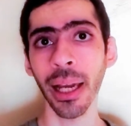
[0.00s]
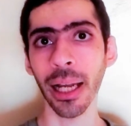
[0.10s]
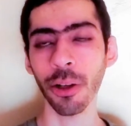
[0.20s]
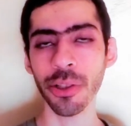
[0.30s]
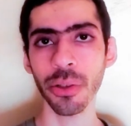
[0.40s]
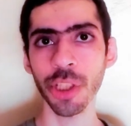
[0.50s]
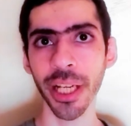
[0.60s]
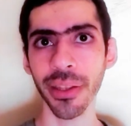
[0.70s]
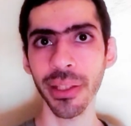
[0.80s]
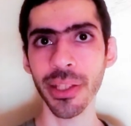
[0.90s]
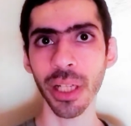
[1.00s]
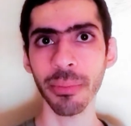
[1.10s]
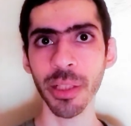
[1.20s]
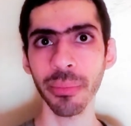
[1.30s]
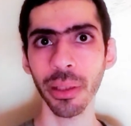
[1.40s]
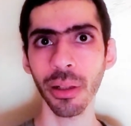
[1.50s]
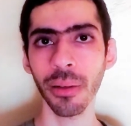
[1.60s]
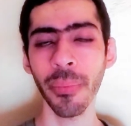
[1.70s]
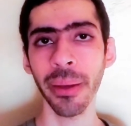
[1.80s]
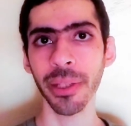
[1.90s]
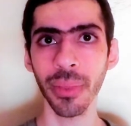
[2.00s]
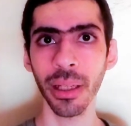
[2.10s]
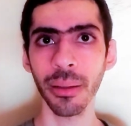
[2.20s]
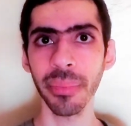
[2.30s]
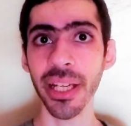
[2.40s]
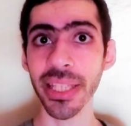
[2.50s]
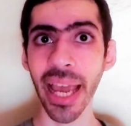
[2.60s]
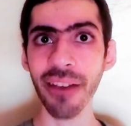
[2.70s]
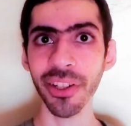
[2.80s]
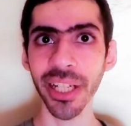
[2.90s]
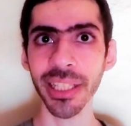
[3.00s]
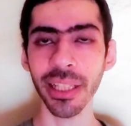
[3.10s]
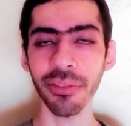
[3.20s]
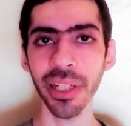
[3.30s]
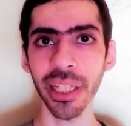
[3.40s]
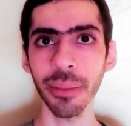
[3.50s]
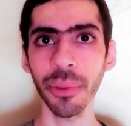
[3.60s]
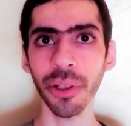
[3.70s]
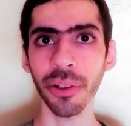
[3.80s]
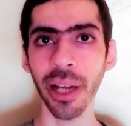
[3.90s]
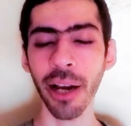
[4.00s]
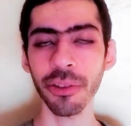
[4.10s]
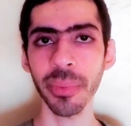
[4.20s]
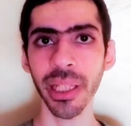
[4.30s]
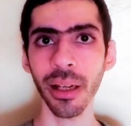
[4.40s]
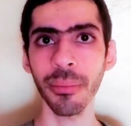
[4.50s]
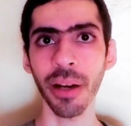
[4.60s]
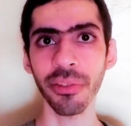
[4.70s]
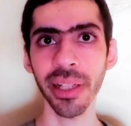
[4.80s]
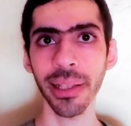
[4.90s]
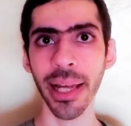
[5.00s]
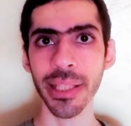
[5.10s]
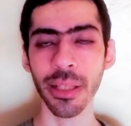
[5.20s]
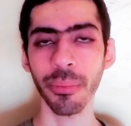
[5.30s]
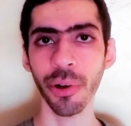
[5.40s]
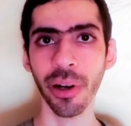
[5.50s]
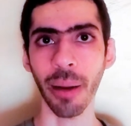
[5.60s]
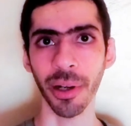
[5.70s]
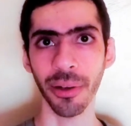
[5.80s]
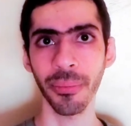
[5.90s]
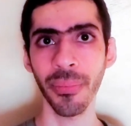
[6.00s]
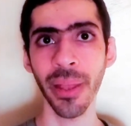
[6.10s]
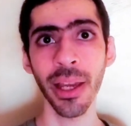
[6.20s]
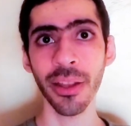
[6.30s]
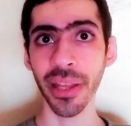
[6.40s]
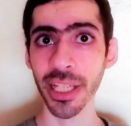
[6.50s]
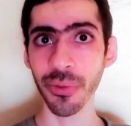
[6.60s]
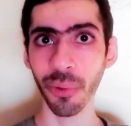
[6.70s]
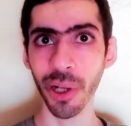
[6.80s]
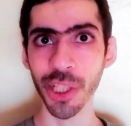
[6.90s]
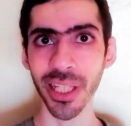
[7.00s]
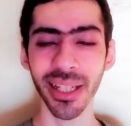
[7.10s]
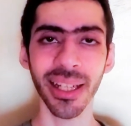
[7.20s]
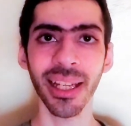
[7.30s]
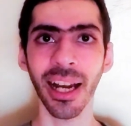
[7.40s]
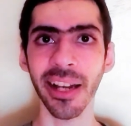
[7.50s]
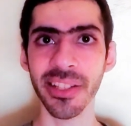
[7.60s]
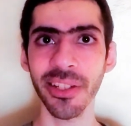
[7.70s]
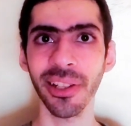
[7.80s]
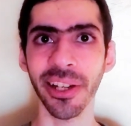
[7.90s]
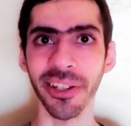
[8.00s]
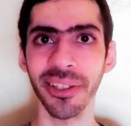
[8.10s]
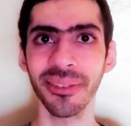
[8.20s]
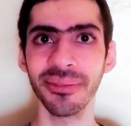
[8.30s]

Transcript: And also check the description below because I have created a free ebook on how to become a freelance programmer. Thanks for watching. I'll see you later.